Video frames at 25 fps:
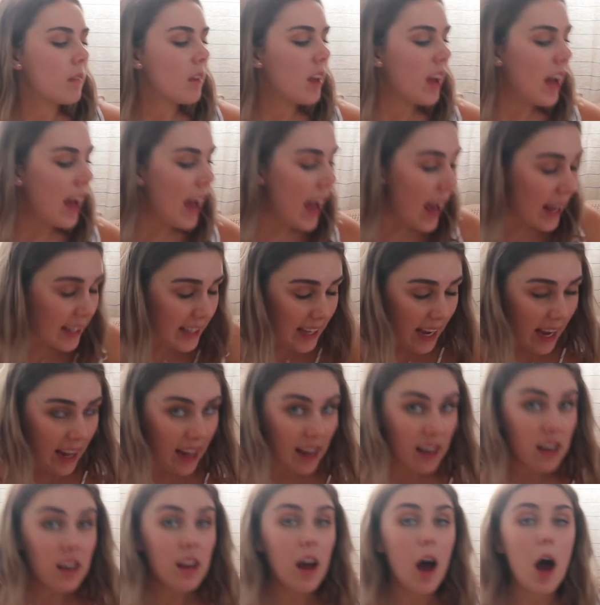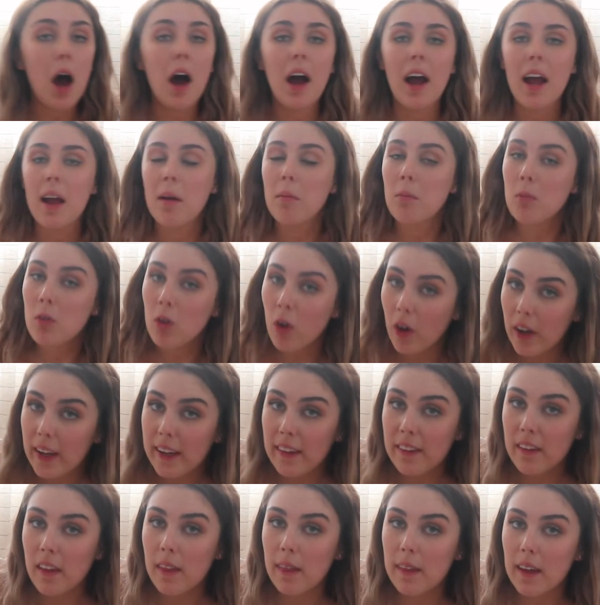Again, I am not
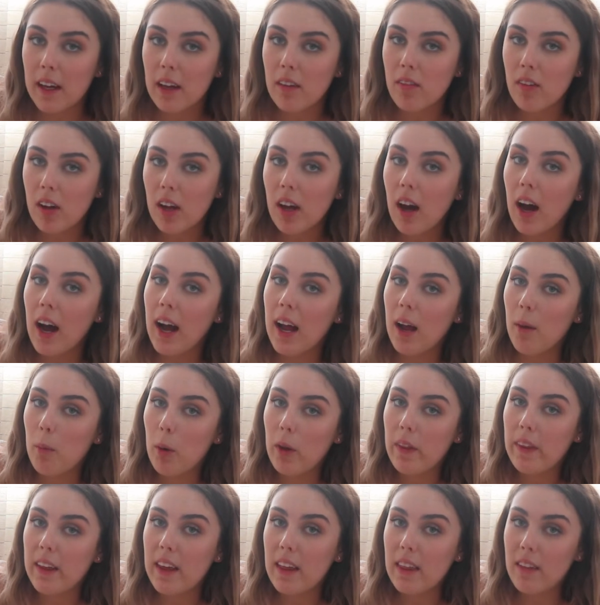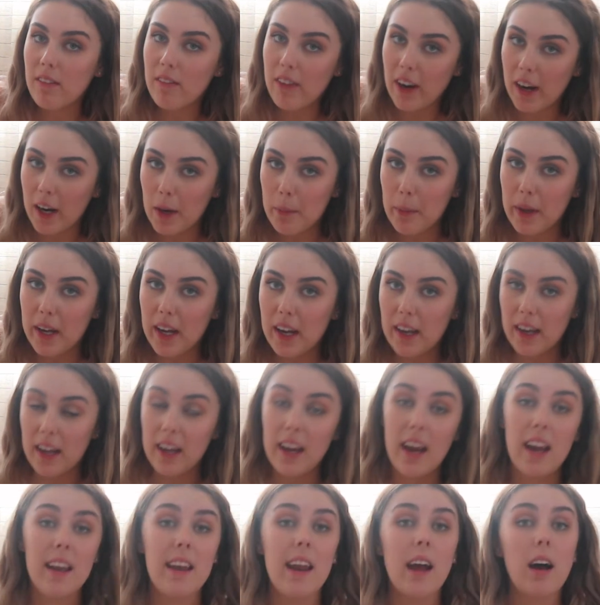in the thick of it. I am only at the very beginning,
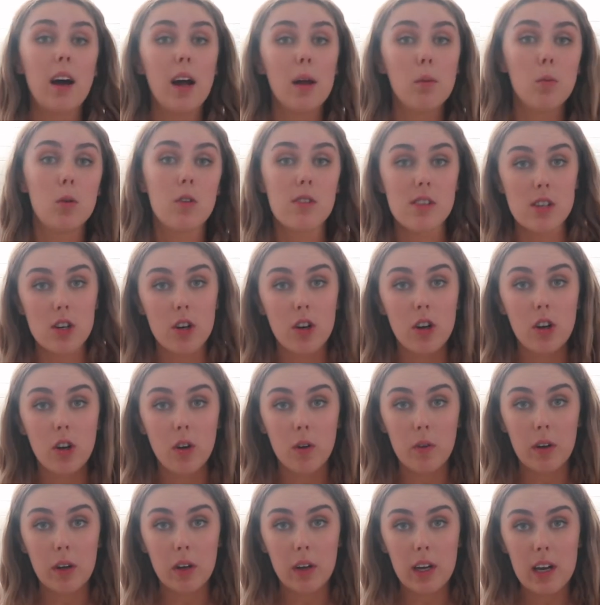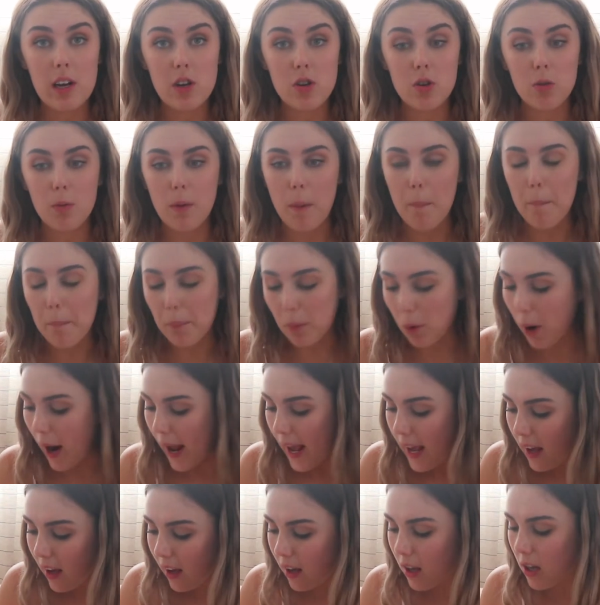and now I'm also going into a break.